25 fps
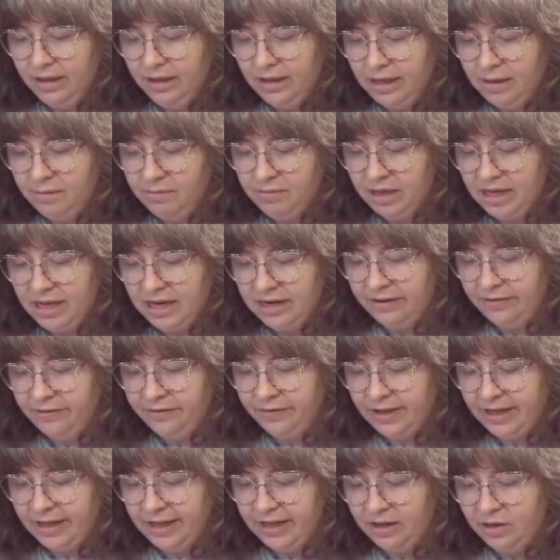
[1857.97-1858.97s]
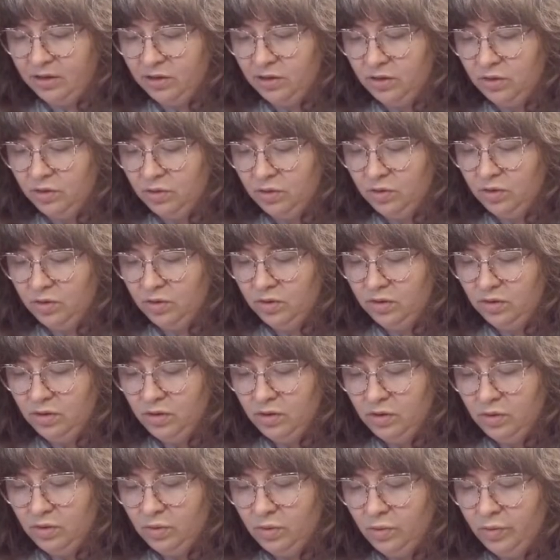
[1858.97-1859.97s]
I'm kind of like
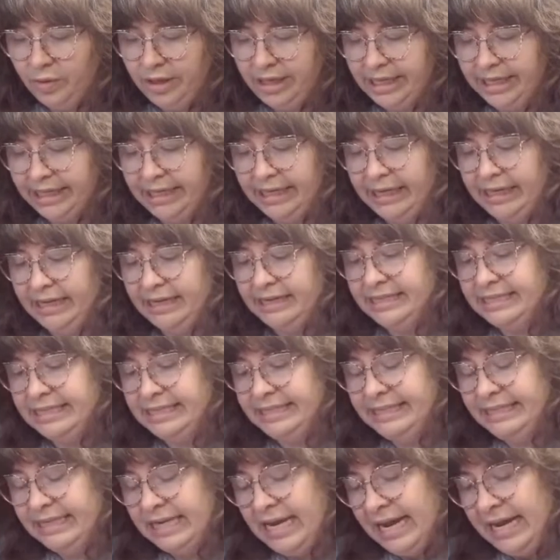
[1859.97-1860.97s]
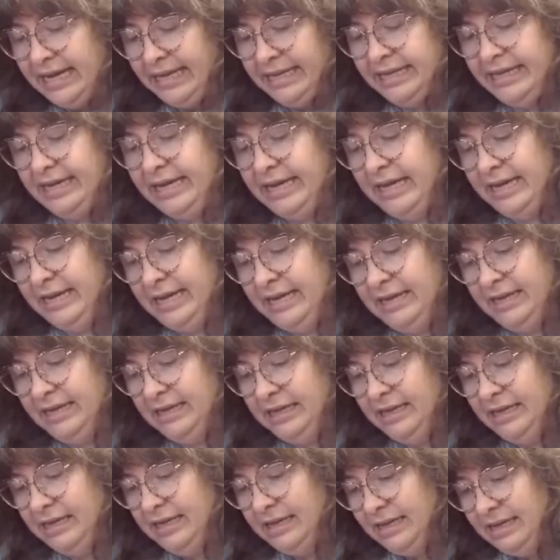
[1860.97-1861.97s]
wiggling it slightly.
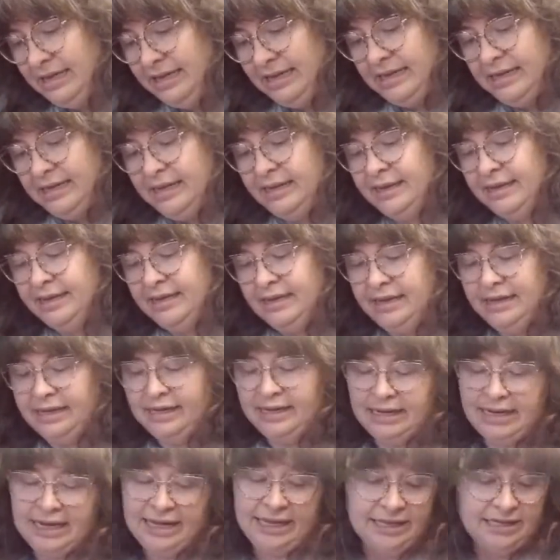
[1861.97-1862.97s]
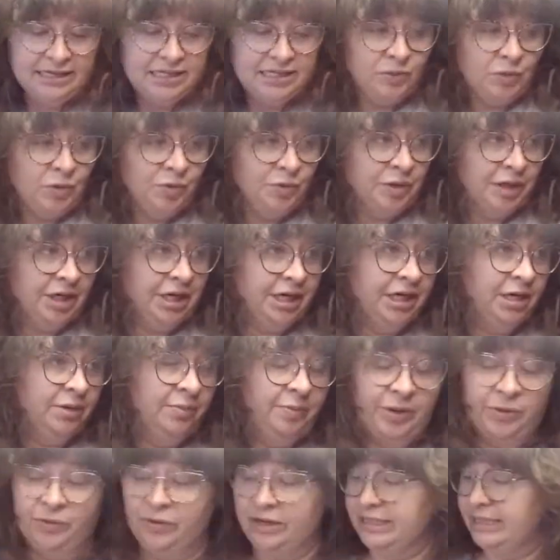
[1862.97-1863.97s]
And this will
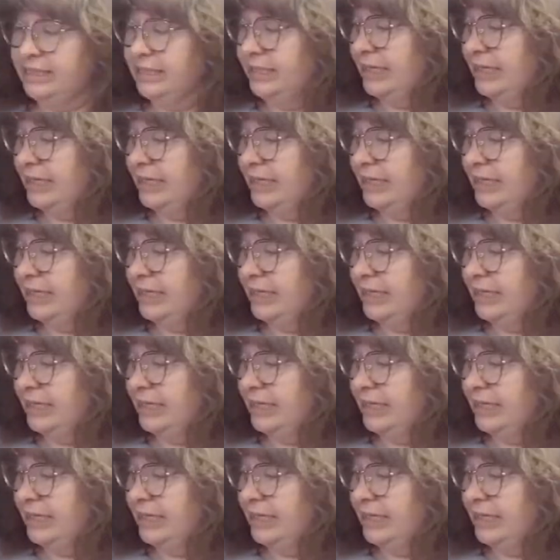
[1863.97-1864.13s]
work, but once